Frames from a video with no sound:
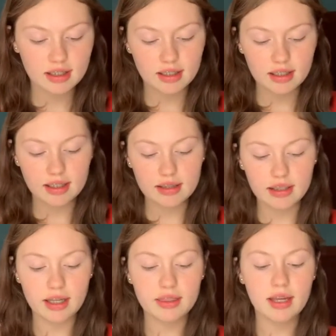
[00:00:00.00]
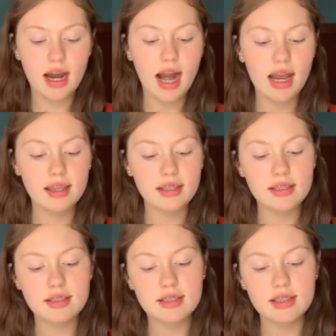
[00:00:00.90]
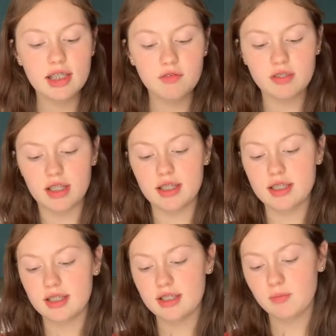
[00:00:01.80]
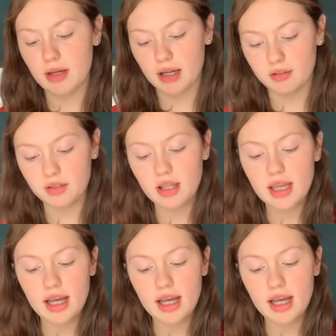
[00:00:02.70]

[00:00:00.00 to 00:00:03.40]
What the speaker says: He led the Highland chieftains into battle